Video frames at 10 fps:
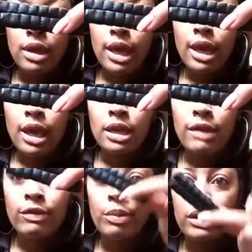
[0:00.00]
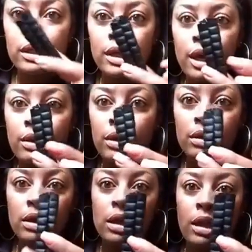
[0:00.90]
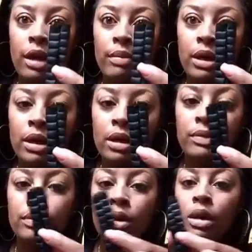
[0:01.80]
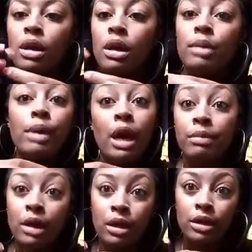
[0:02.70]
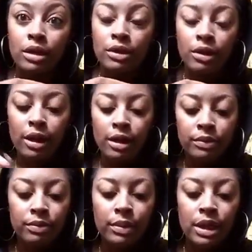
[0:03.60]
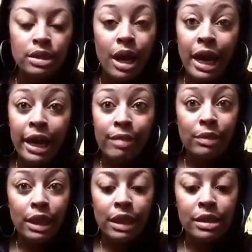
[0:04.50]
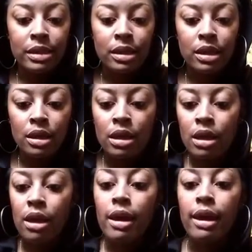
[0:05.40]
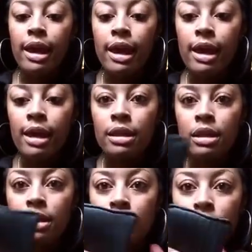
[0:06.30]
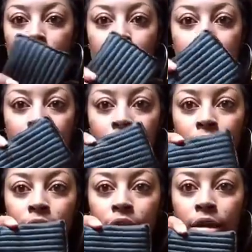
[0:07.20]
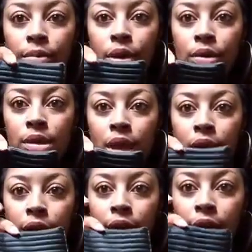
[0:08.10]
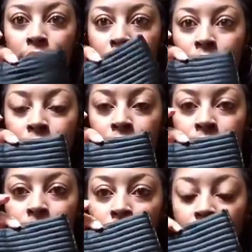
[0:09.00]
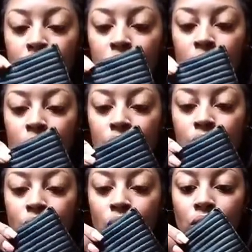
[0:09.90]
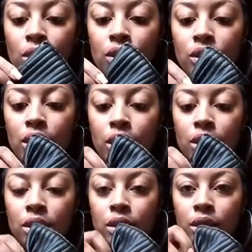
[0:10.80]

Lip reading: And if you press it down, it'll look a lot better. I'm not gonna do that because I'm lazy. And so you're gonna take your bow tie, you're going to crunch it